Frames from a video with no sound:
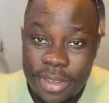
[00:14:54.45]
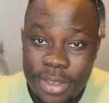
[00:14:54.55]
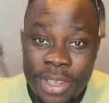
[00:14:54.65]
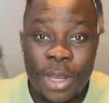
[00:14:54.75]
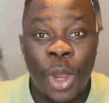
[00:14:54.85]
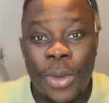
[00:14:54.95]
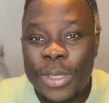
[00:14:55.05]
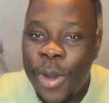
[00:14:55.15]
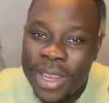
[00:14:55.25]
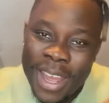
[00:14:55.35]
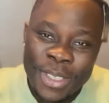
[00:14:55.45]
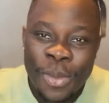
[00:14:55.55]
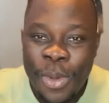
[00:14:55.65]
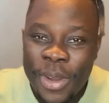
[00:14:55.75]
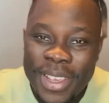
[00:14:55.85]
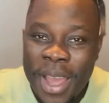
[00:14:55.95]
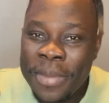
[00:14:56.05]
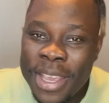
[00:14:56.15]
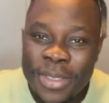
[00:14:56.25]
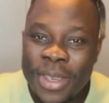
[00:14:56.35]
you can always holler at your boy. I'm
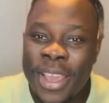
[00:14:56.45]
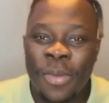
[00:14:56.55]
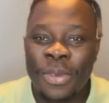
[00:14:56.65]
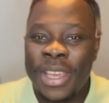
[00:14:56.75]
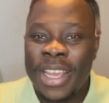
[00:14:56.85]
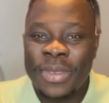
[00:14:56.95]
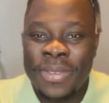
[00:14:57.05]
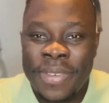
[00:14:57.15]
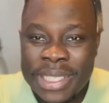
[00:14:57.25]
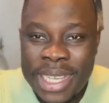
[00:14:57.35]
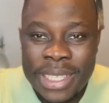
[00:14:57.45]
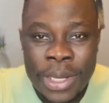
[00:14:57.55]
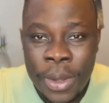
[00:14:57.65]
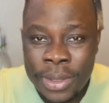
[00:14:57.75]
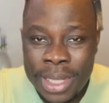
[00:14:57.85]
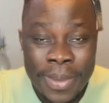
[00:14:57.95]
here to help you guys with visas and all that.